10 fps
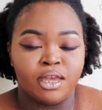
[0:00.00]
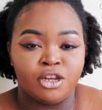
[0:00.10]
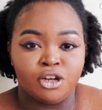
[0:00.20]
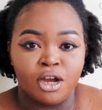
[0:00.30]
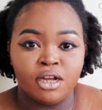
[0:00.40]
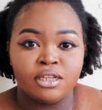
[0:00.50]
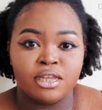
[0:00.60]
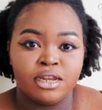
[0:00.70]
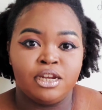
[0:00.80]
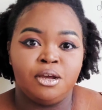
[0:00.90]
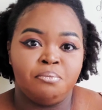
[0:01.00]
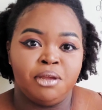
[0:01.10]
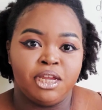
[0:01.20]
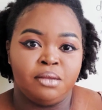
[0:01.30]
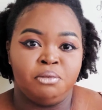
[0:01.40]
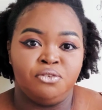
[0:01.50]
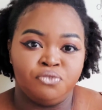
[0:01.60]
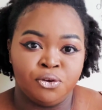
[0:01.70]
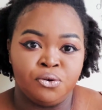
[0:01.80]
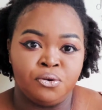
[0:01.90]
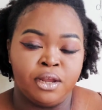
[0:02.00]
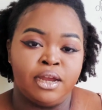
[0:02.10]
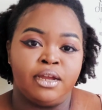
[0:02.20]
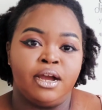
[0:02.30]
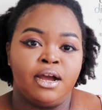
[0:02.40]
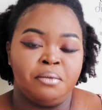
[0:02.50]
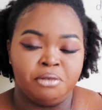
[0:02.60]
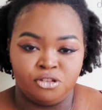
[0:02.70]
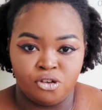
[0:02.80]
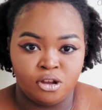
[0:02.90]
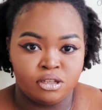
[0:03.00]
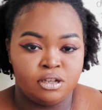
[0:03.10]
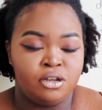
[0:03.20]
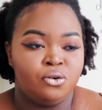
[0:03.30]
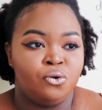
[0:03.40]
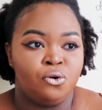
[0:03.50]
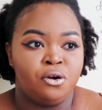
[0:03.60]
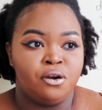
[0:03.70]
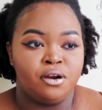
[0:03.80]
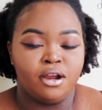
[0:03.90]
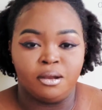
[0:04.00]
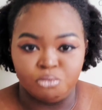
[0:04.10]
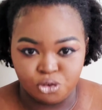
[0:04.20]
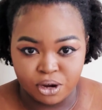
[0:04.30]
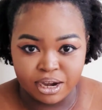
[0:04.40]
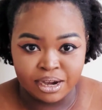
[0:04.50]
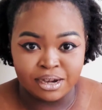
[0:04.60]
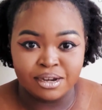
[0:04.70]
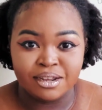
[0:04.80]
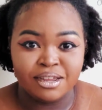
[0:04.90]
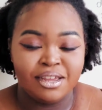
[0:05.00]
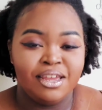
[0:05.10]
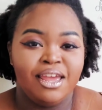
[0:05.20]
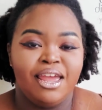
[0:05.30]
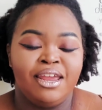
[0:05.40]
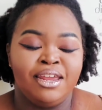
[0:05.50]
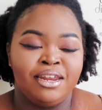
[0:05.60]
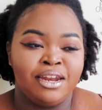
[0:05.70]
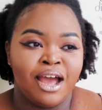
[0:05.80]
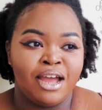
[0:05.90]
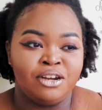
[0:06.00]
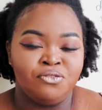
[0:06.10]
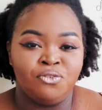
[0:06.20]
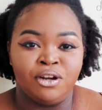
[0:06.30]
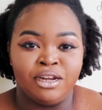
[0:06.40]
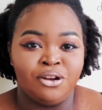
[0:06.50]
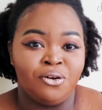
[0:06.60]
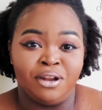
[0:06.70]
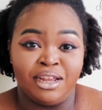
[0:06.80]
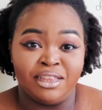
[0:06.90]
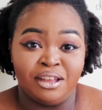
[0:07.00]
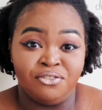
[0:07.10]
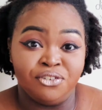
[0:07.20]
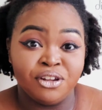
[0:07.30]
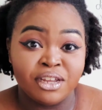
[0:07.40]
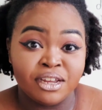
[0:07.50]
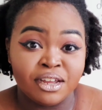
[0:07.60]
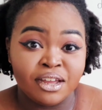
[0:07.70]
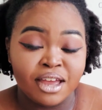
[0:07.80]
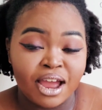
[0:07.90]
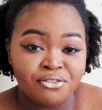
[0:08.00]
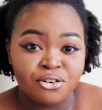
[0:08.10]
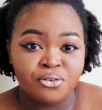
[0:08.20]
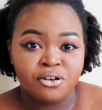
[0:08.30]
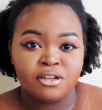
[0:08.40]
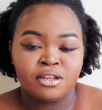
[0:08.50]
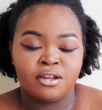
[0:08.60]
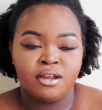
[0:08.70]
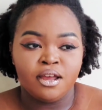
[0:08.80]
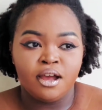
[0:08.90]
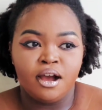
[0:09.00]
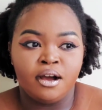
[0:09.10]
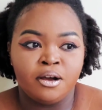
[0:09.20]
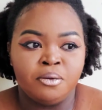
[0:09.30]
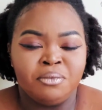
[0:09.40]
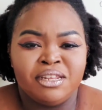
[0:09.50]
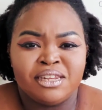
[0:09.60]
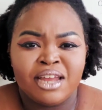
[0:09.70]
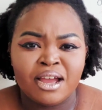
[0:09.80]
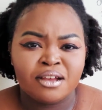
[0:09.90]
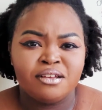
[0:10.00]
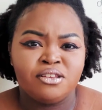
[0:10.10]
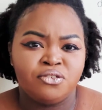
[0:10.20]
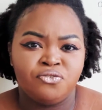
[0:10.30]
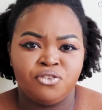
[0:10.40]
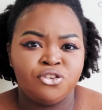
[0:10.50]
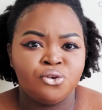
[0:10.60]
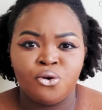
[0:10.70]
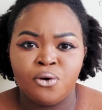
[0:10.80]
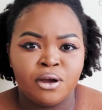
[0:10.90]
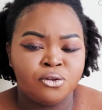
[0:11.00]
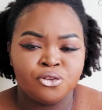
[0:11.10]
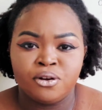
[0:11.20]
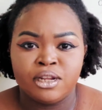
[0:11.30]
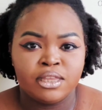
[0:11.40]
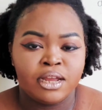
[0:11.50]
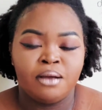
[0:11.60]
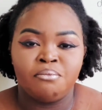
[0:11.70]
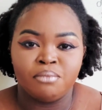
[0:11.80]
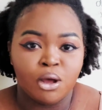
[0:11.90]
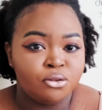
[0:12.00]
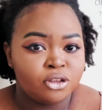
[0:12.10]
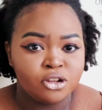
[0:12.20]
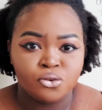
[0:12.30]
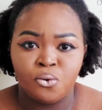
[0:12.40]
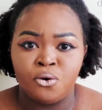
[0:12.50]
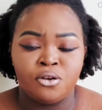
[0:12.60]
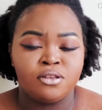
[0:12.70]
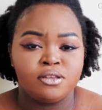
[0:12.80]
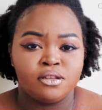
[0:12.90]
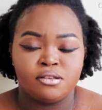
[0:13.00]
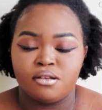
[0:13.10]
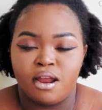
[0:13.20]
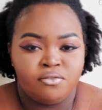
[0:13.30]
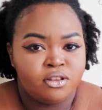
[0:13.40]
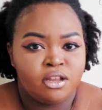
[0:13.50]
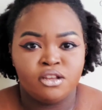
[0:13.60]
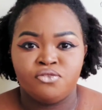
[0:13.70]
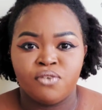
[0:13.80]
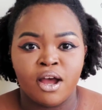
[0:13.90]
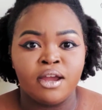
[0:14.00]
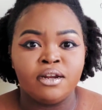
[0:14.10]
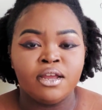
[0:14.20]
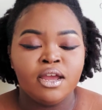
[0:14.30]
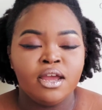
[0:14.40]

it does end up making me feel like I'm exhausted or I'm drained, and I really don't like that feeling afterwards. It's not because of physical health or anything. I'm healthy as a horse. Everything's fine.